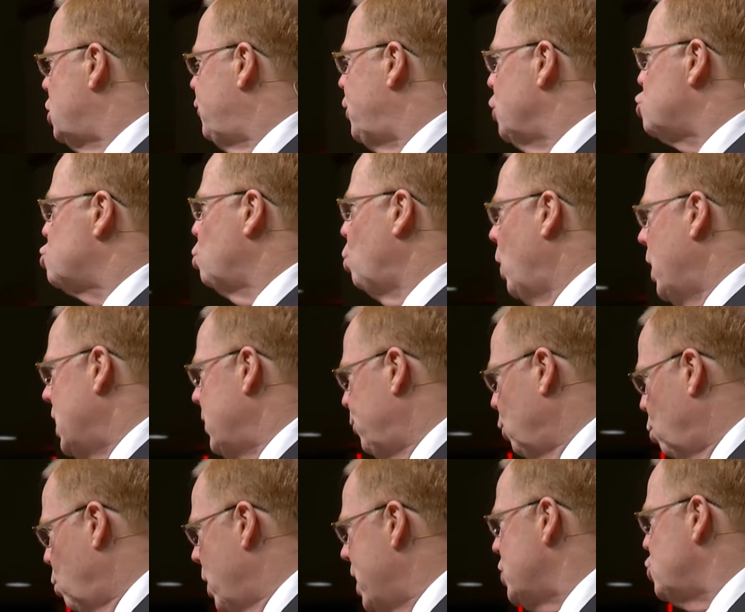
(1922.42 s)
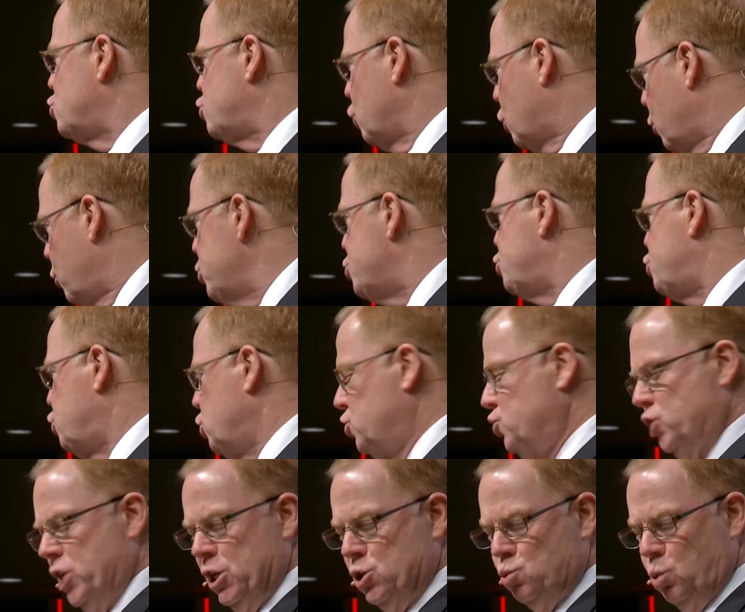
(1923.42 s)
this way, the ways the Christians,
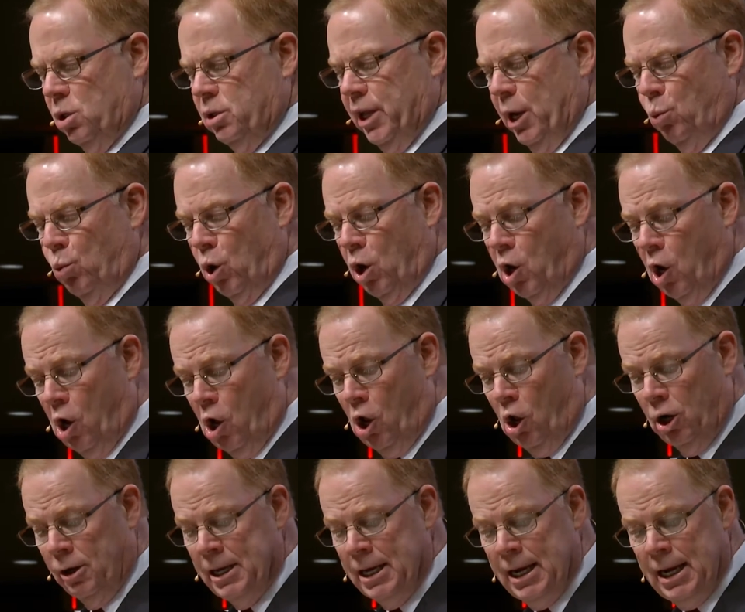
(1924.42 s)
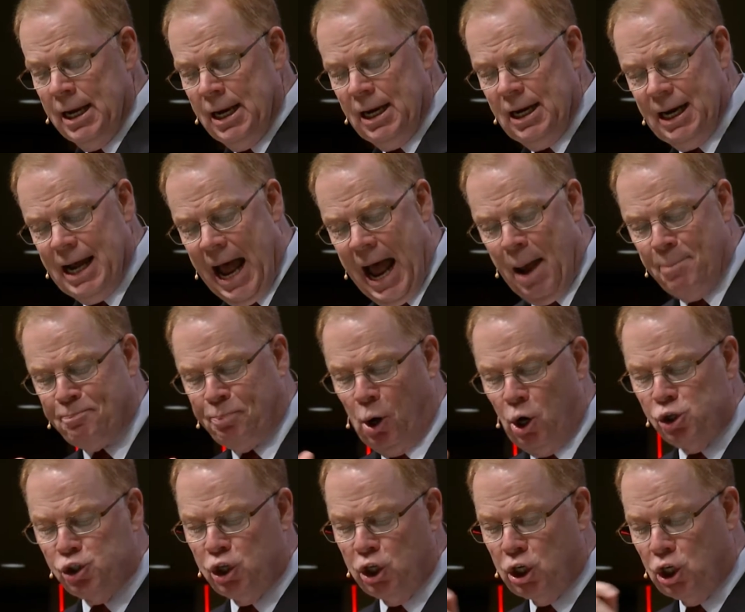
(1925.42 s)
that's what they were called. Uh, I
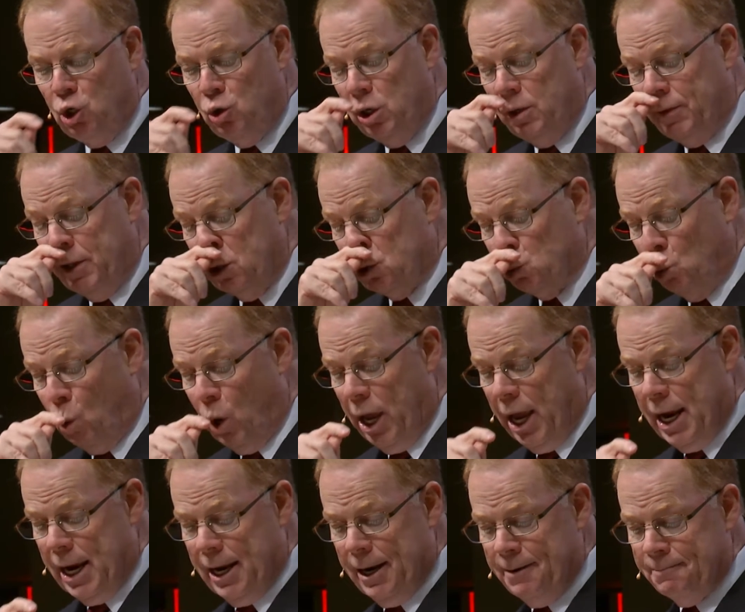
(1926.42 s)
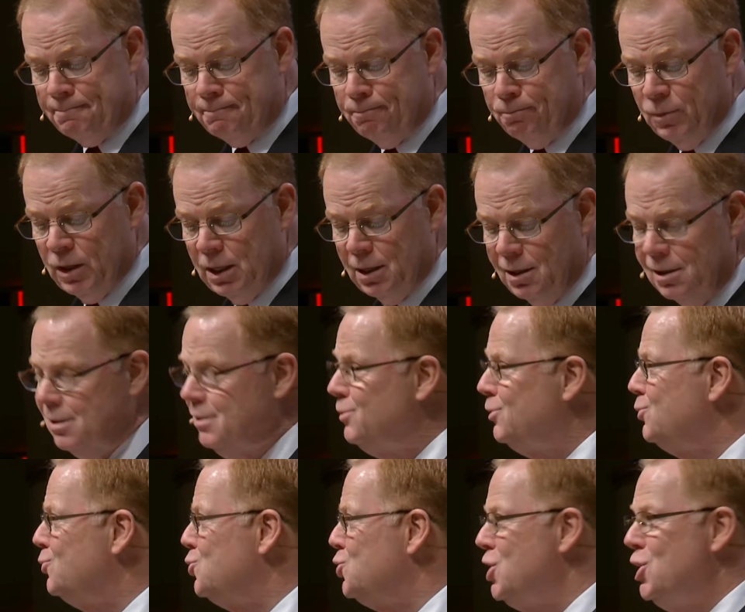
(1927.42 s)
persecuted this way
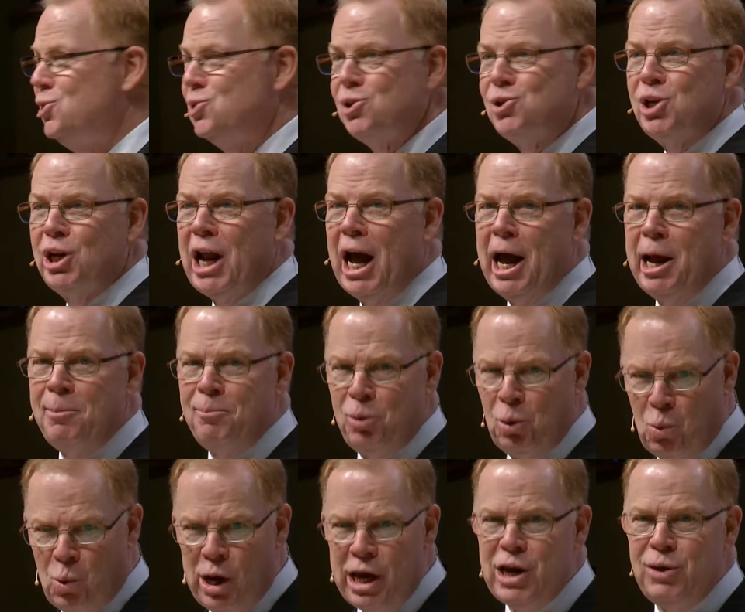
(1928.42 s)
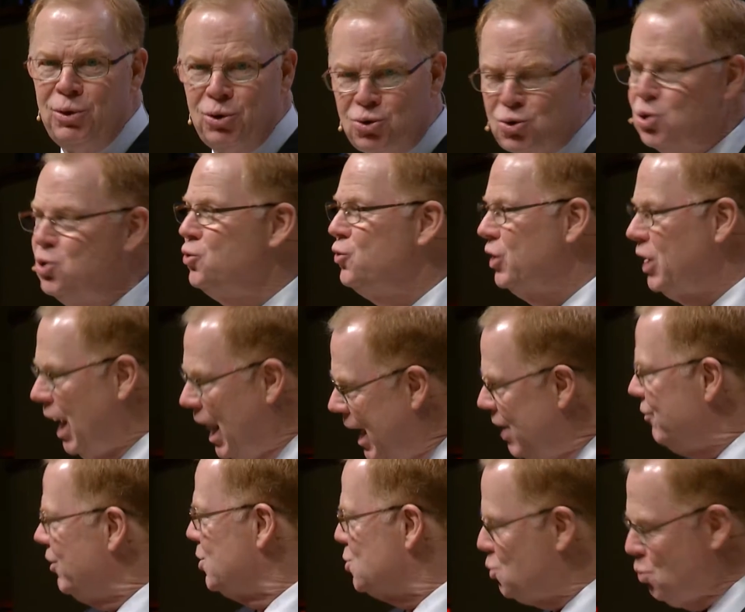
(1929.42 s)
Jesus said, I am the way, the truth, and the life.
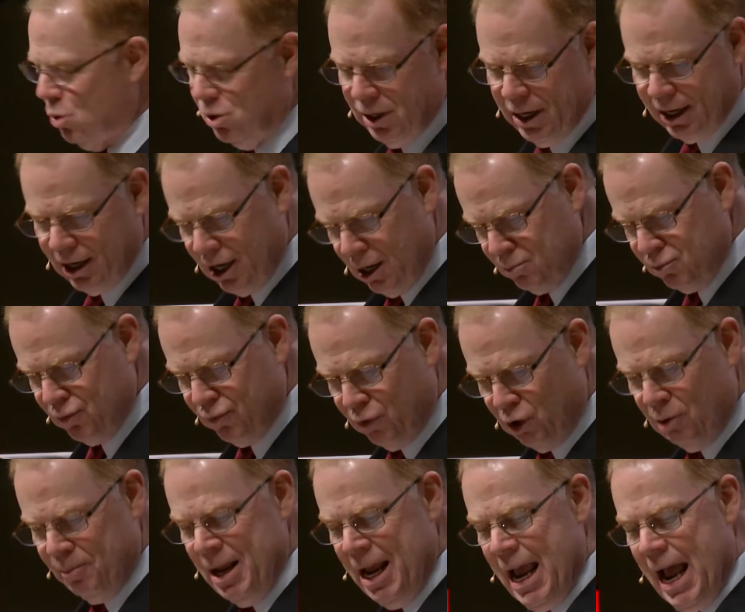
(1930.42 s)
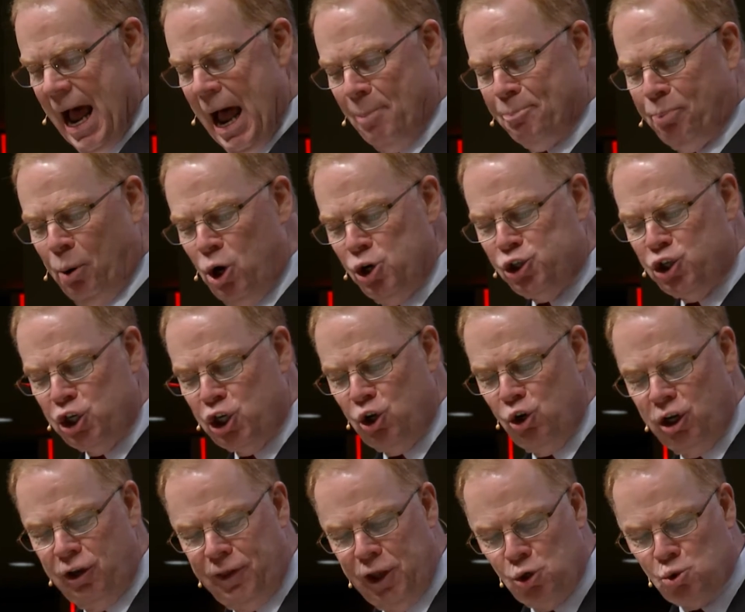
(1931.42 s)
That's where that comes from. I
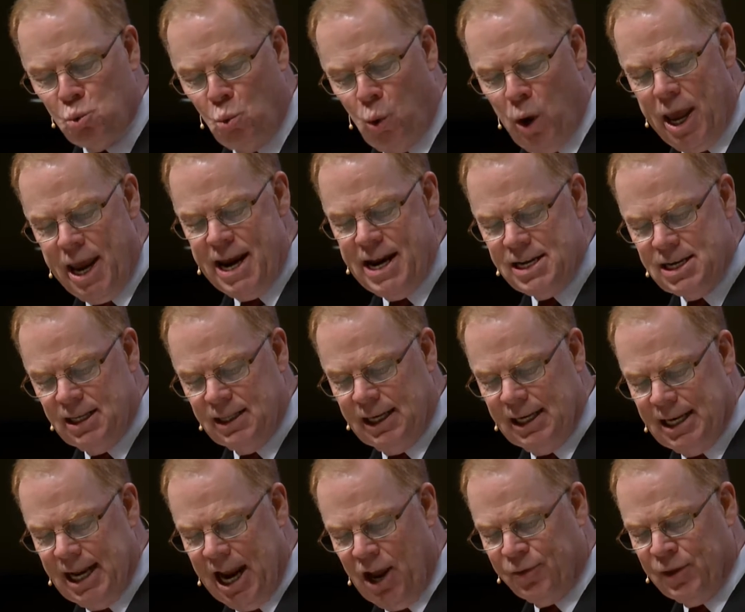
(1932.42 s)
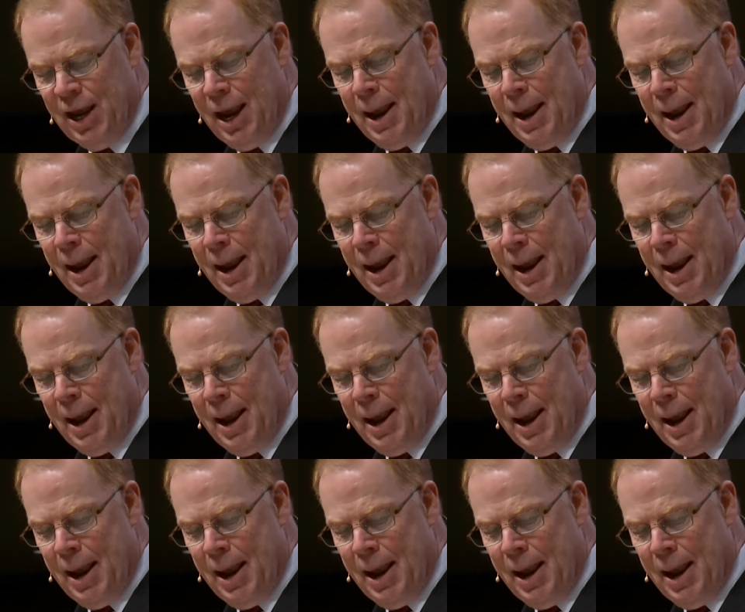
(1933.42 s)
persecuted this way to the death,